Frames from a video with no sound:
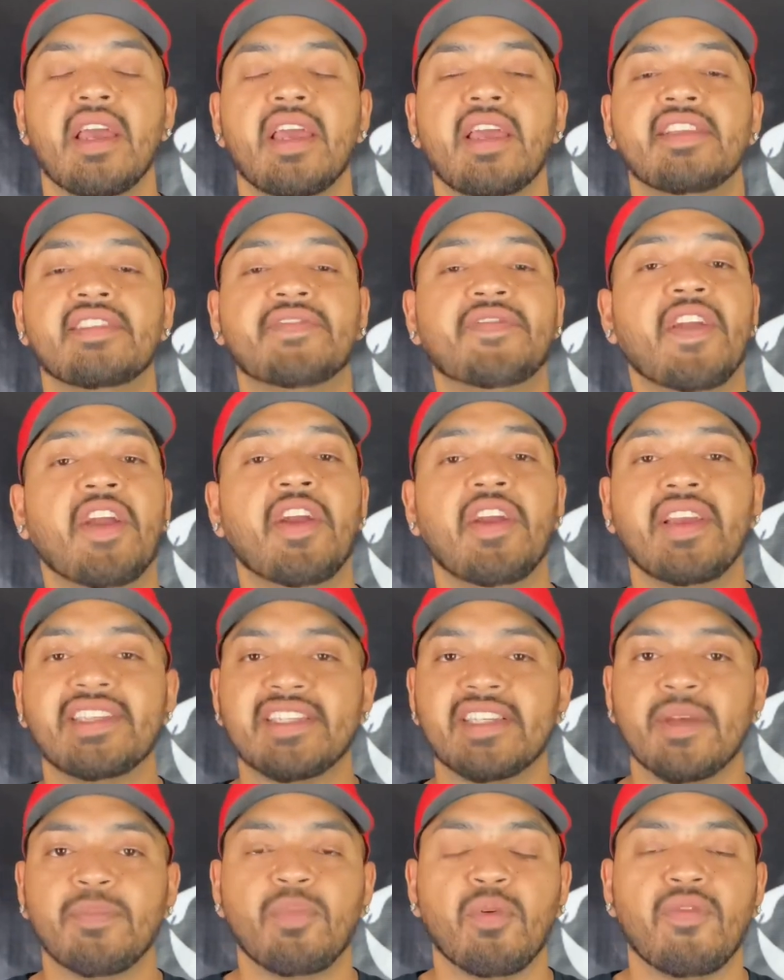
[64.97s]
It's very
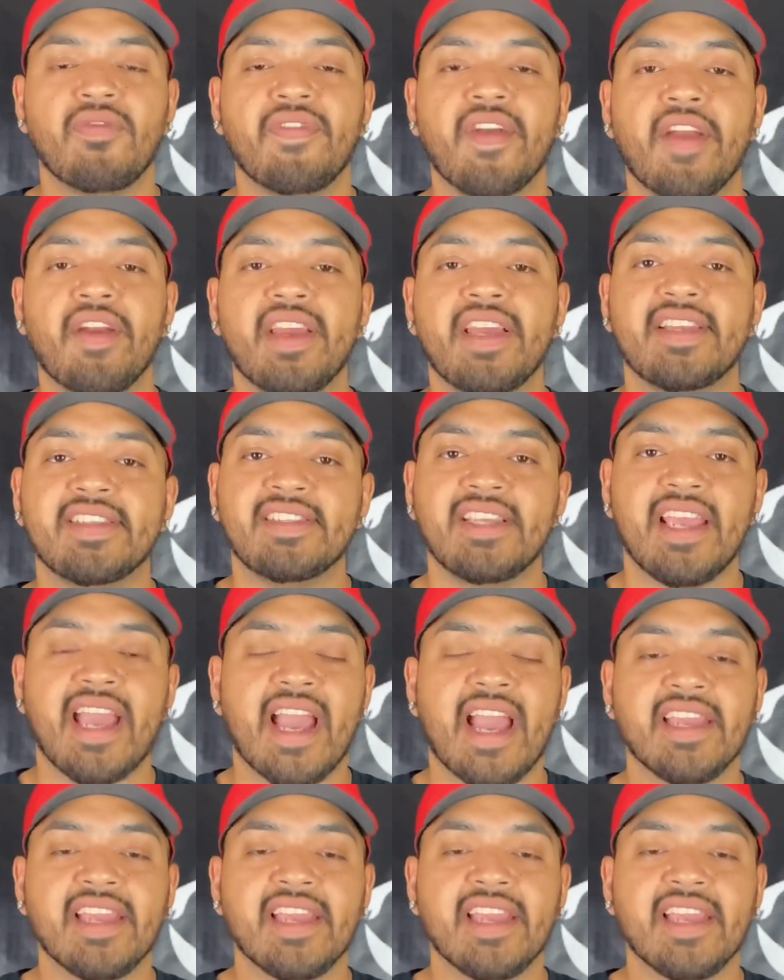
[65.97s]
simple, very easy.